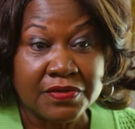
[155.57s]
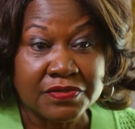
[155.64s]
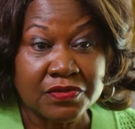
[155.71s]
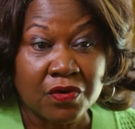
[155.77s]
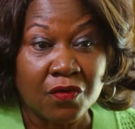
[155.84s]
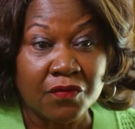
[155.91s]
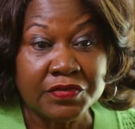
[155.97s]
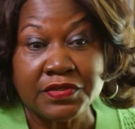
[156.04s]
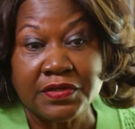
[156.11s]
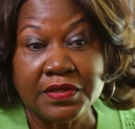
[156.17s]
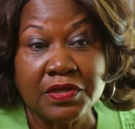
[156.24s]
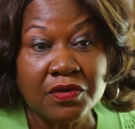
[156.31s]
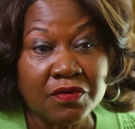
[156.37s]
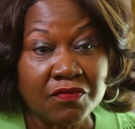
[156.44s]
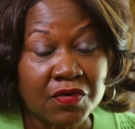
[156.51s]
So over to the
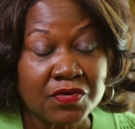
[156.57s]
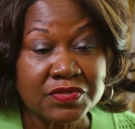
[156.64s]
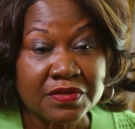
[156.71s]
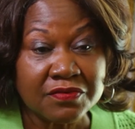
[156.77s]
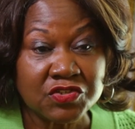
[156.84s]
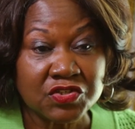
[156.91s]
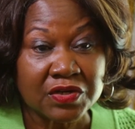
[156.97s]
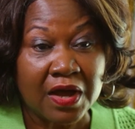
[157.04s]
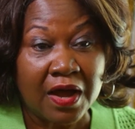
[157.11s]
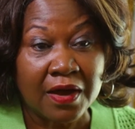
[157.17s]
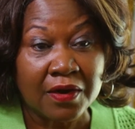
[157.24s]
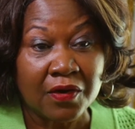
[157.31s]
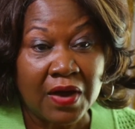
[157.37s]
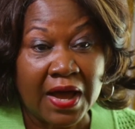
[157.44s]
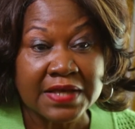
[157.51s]
University of
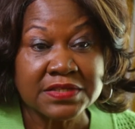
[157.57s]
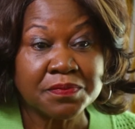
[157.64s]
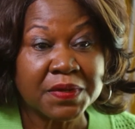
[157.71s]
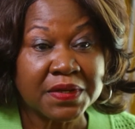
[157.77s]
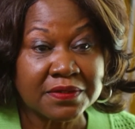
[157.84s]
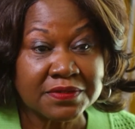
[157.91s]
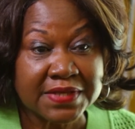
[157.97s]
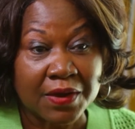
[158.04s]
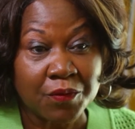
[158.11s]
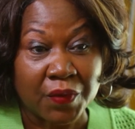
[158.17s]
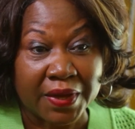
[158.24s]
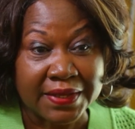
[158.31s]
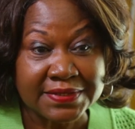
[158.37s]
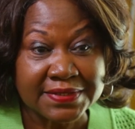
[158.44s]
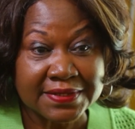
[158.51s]
Chicago hospitals I
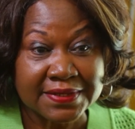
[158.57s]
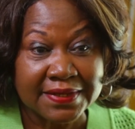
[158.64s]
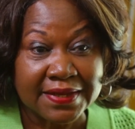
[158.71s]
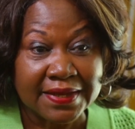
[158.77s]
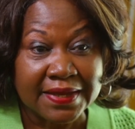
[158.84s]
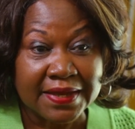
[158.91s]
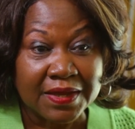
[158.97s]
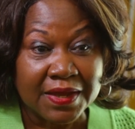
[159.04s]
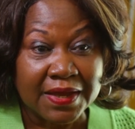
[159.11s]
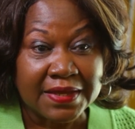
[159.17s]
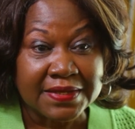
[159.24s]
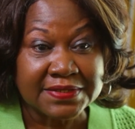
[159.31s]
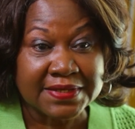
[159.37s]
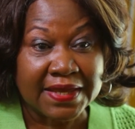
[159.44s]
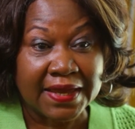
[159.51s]
went,
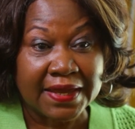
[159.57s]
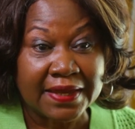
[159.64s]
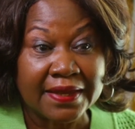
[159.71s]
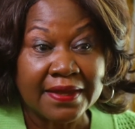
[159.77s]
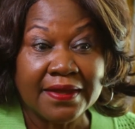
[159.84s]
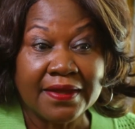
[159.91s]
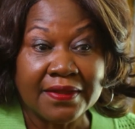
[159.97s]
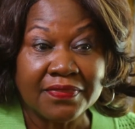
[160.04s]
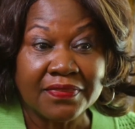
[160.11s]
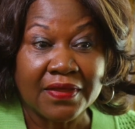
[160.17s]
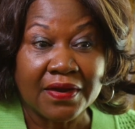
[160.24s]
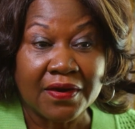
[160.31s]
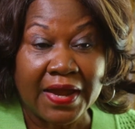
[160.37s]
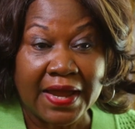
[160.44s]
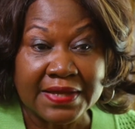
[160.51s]
saying
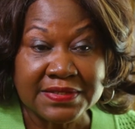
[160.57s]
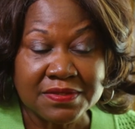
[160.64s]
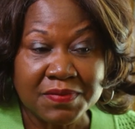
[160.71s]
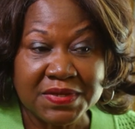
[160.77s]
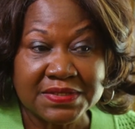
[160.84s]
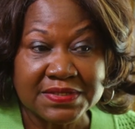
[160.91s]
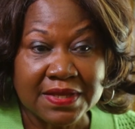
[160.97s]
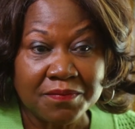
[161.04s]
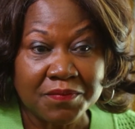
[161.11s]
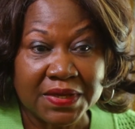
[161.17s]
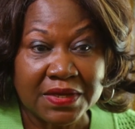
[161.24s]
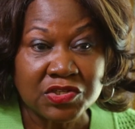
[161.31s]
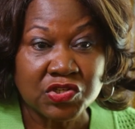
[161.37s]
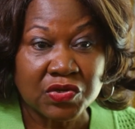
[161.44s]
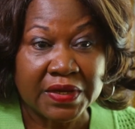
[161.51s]
there has to be some
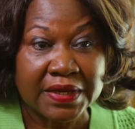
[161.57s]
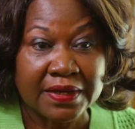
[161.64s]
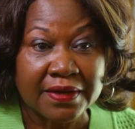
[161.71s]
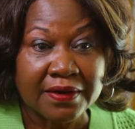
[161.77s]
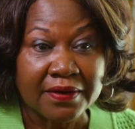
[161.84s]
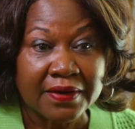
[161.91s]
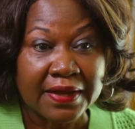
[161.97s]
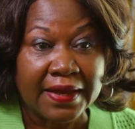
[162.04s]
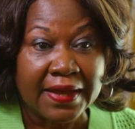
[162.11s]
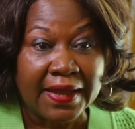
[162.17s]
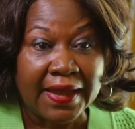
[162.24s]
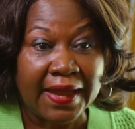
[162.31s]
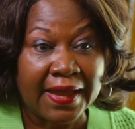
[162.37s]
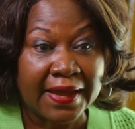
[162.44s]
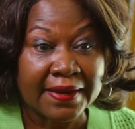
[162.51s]
issue here,
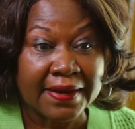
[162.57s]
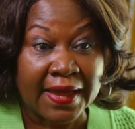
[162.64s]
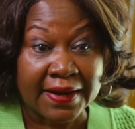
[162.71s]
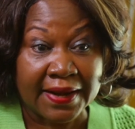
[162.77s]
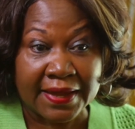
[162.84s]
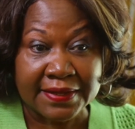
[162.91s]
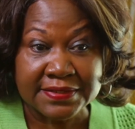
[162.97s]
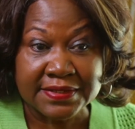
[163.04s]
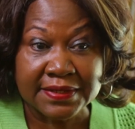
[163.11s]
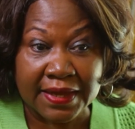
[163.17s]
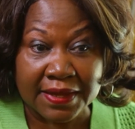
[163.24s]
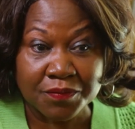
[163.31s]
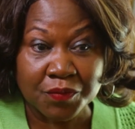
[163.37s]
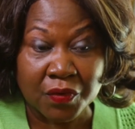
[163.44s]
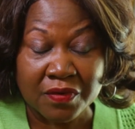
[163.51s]
and I'd like to
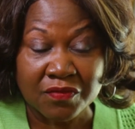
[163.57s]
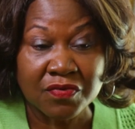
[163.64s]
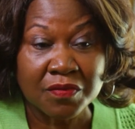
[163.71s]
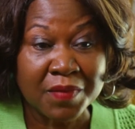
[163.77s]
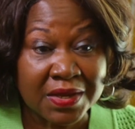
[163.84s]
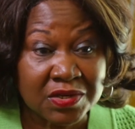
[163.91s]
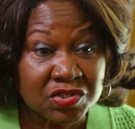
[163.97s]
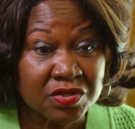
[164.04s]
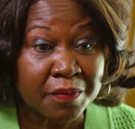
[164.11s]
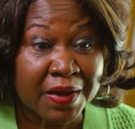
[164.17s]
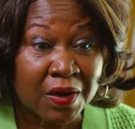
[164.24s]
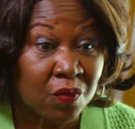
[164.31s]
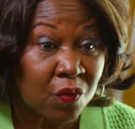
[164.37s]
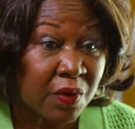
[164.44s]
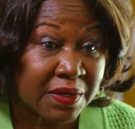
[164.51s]
get more information
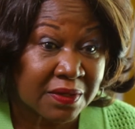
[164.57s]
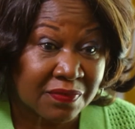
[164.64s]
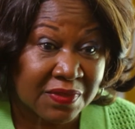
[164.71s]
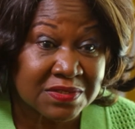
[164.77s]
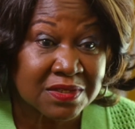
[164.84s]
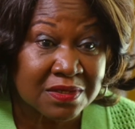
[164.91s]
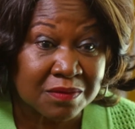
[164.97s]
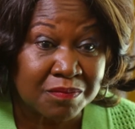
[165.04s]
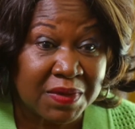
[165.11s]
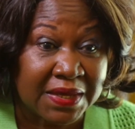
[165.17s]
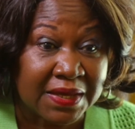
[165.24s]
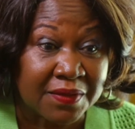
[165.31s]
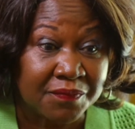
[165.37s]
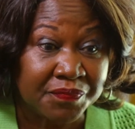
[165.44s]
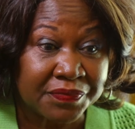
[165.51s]
about what this could
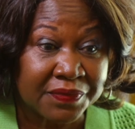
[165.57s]
be.